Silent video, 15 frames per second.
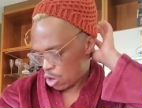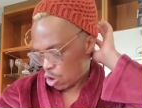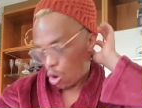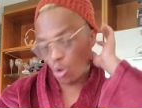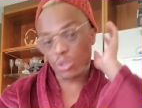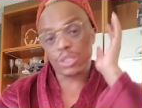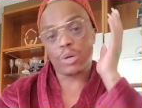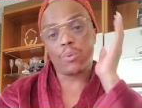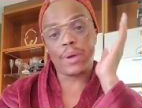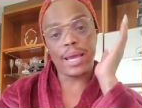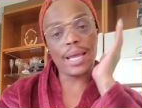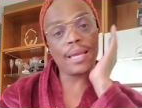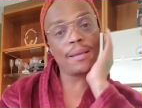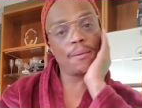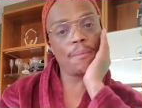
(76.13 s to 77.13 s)
goes
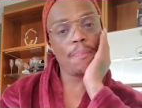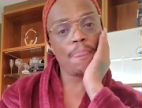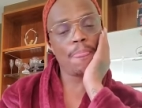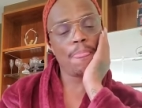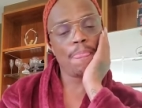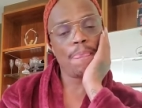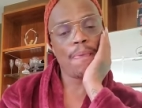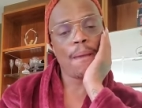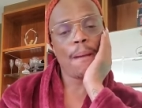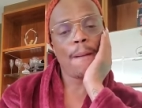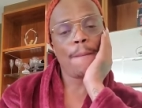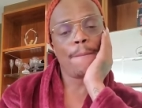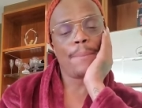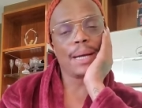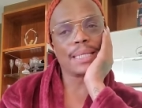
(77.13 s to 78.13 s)
away.
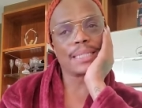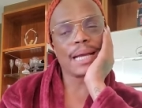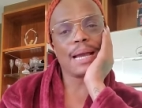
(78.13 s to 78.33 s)
But